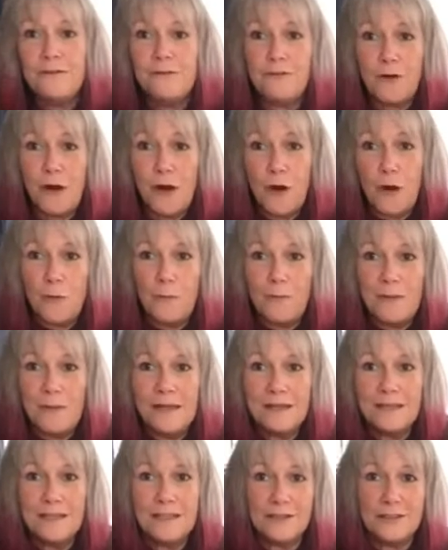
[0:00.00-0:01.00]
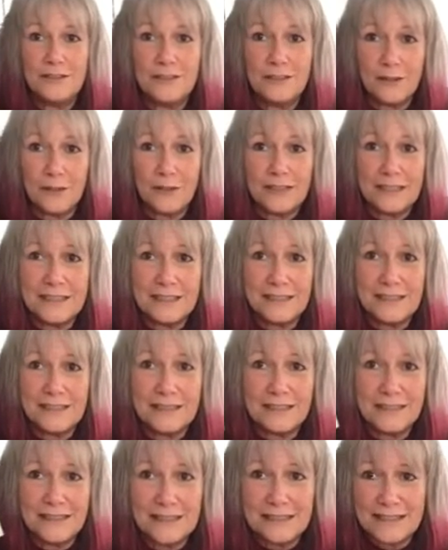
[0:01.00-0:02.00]
foam. So
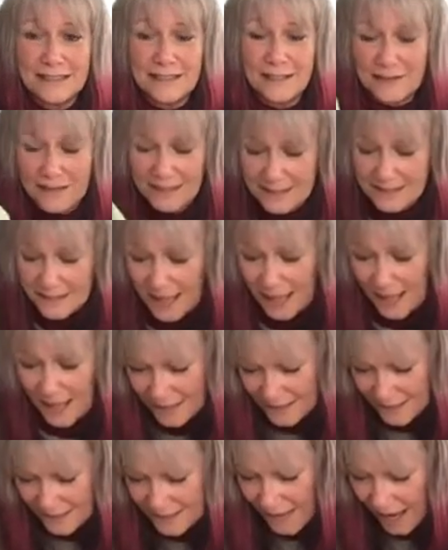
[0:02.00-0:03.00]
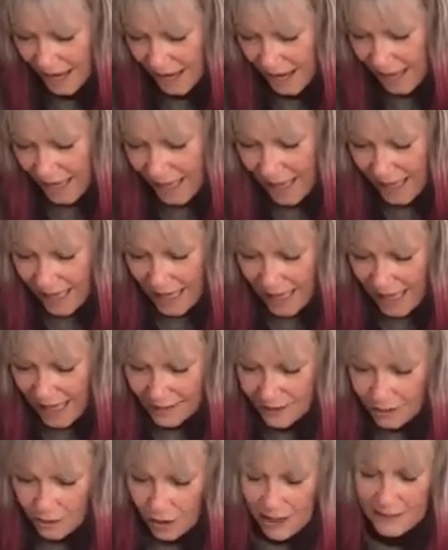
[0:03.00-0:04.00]
this is the size. I
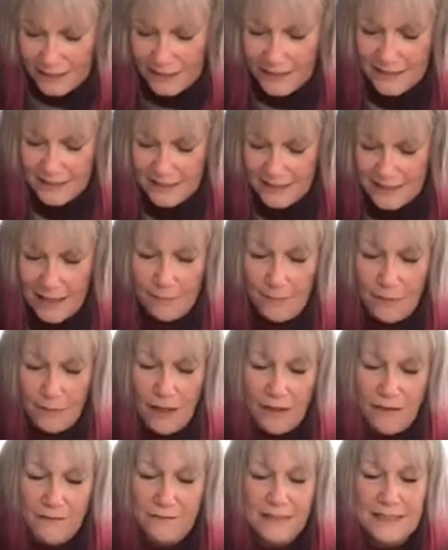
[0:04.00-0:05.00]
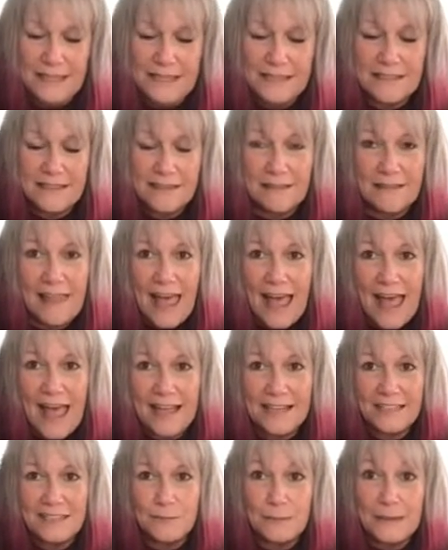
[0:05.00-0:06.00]
got some of these
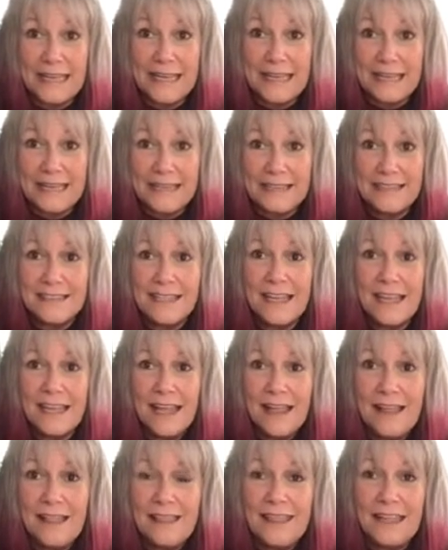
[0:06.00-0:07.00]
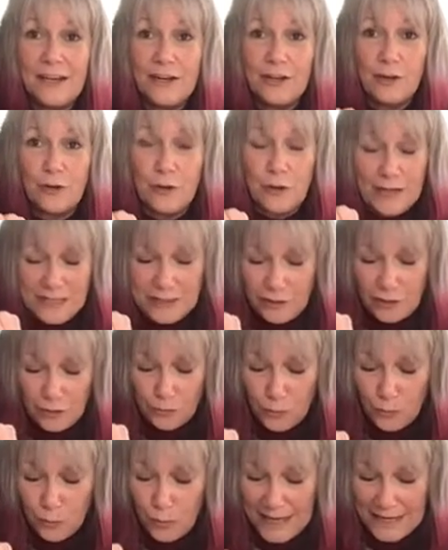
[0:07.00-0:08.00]
glass beads that are going to
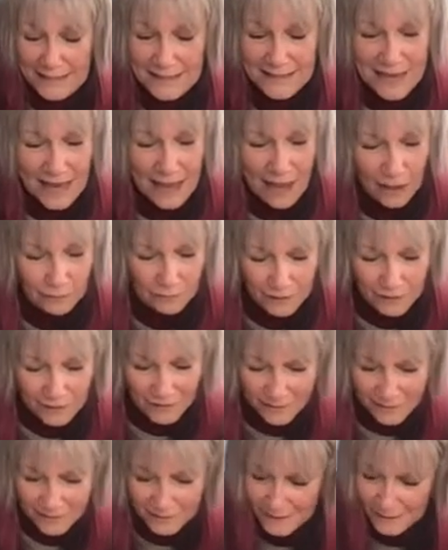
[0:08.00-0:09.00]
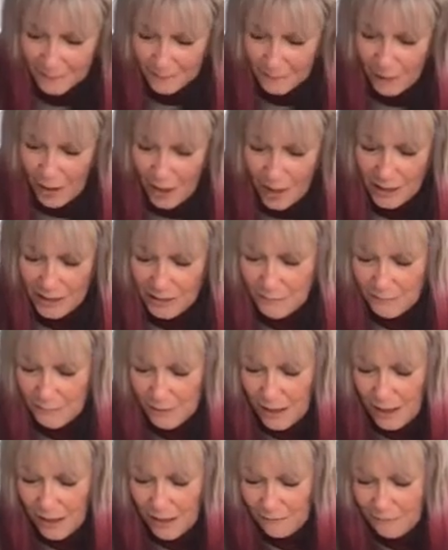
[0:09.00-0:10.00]
weigh down the bottom
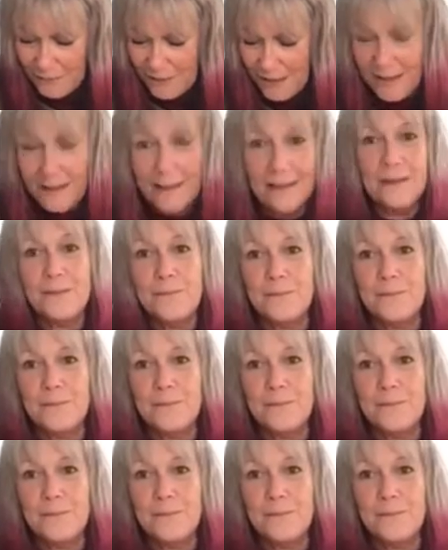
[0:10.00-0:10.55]
of the